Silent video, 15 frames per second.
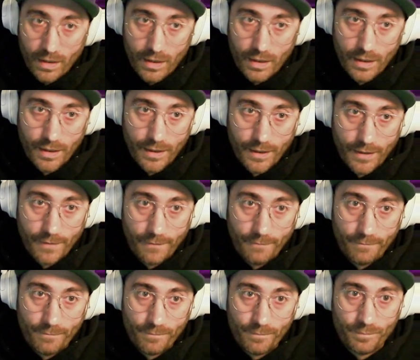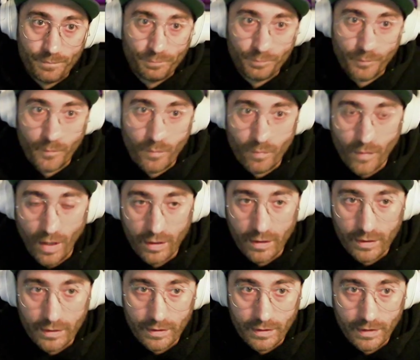um,
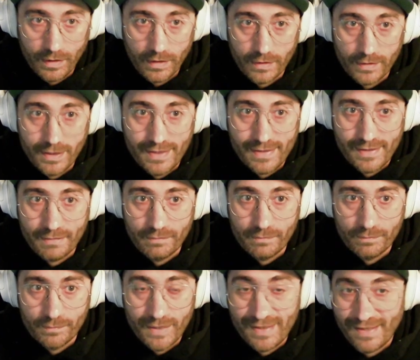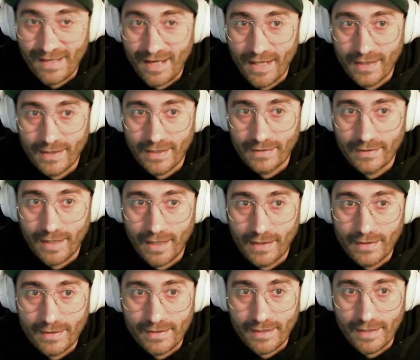this sign and
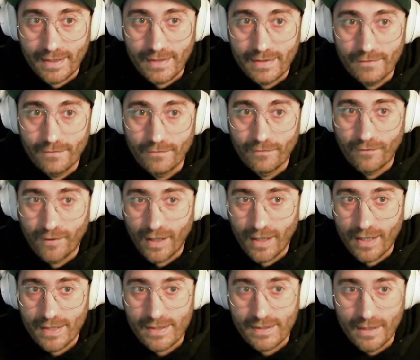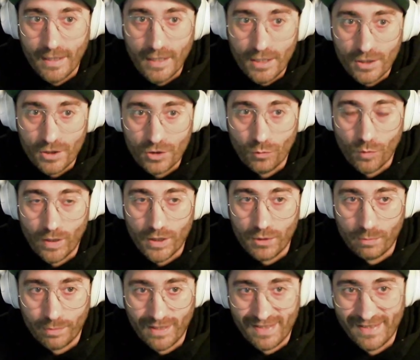then say files. So when you
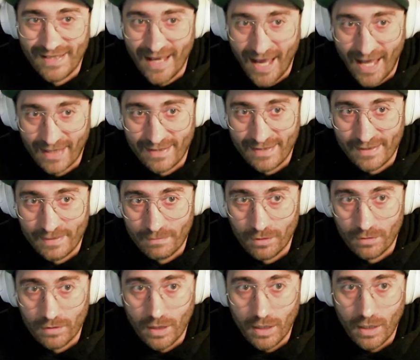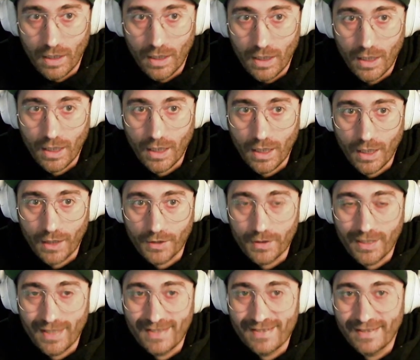press the add symbol, you
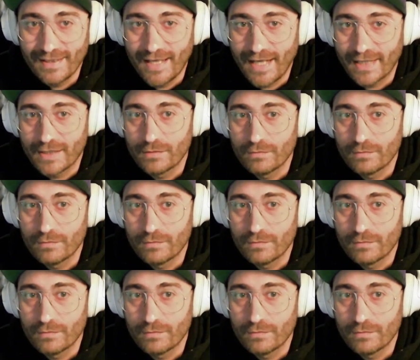can select